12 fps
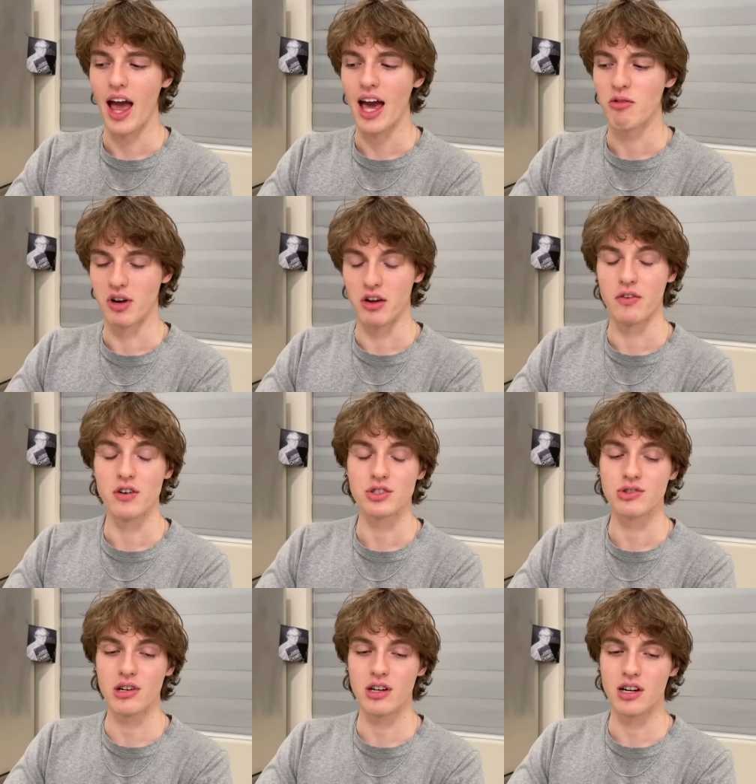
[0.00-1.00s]
And when I
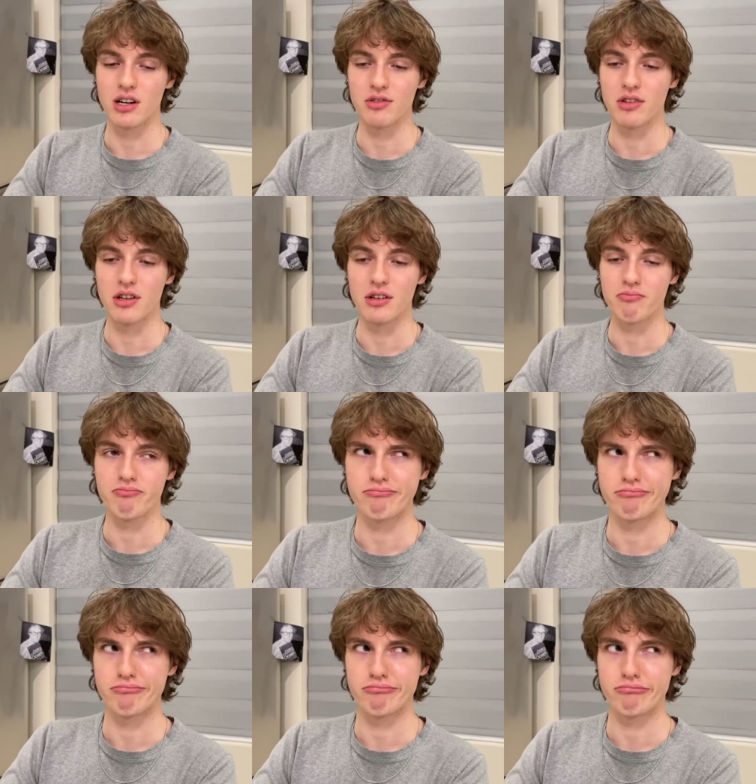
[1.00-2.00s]
first read it, I was like,
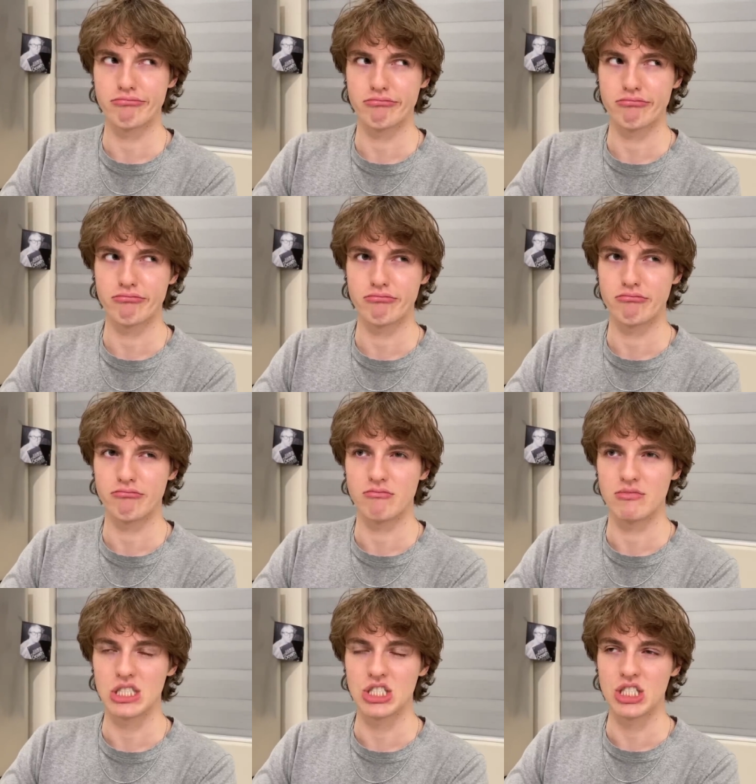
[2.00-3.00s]

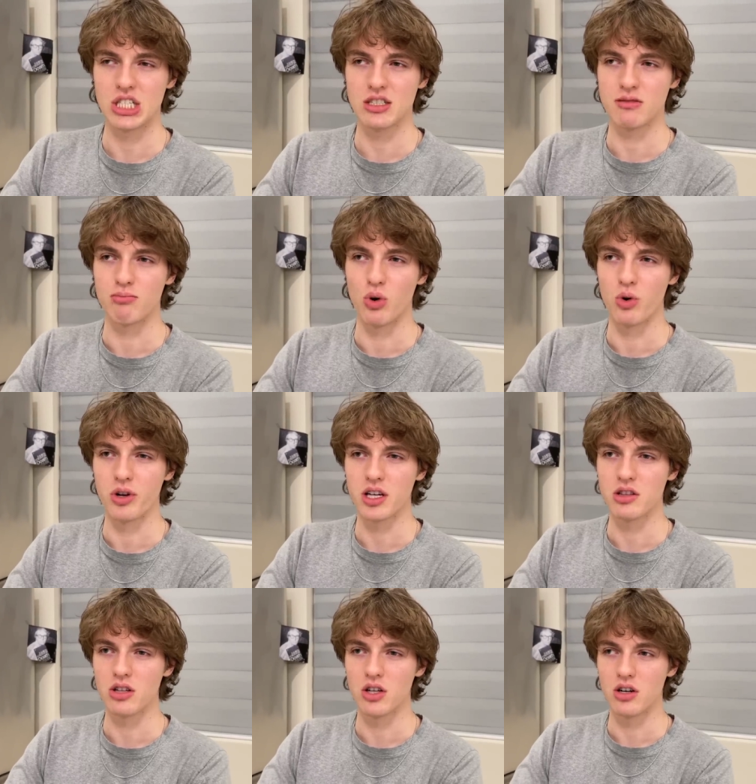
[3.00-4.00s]
this shit is boring
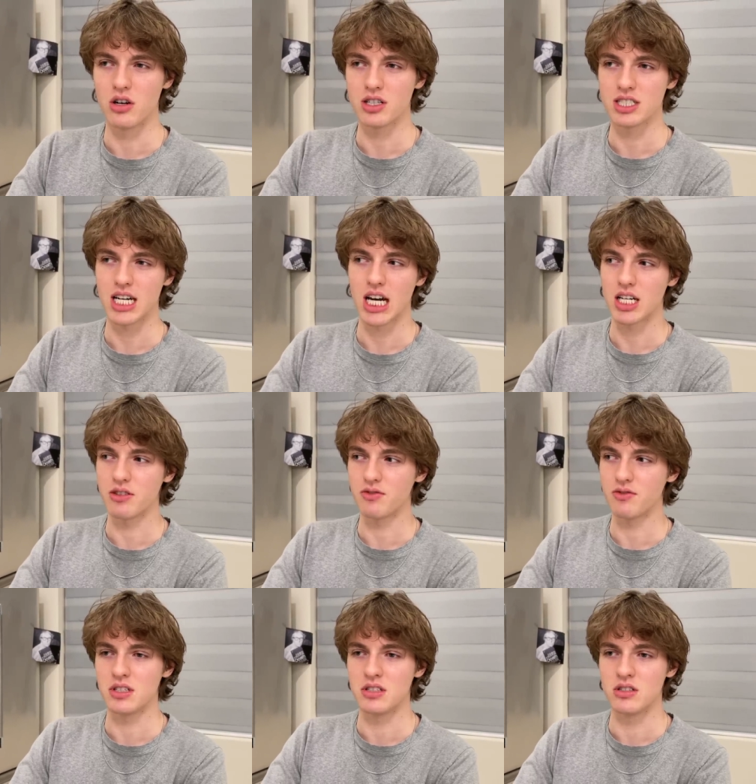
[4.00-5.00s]
and long and kind of
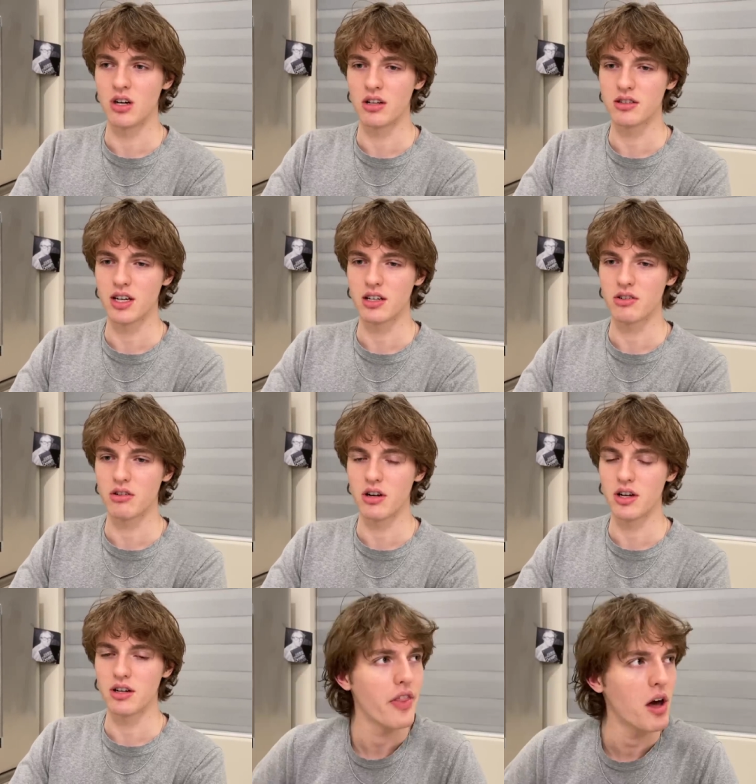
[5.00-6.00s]
is not that
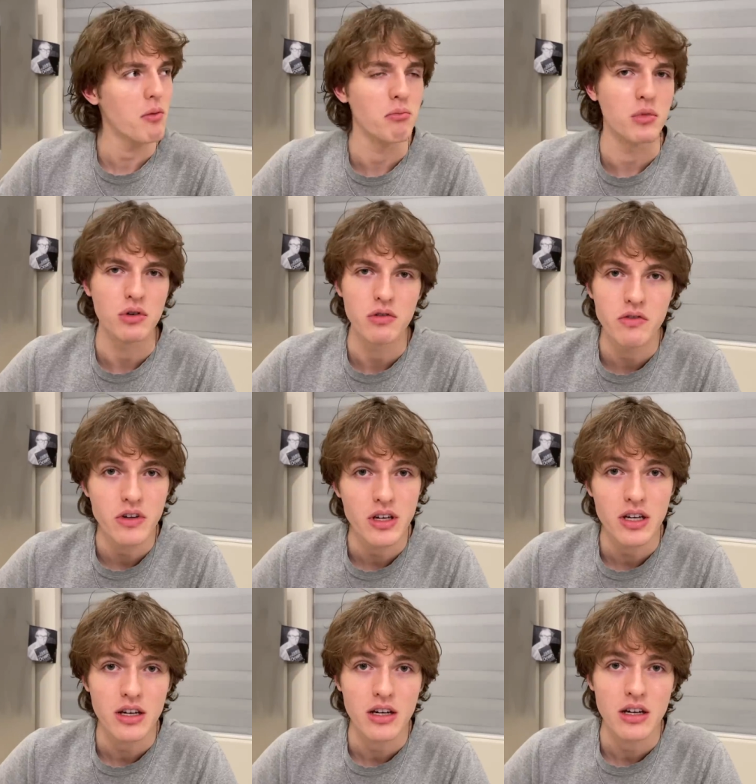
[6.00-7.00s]
great. That movie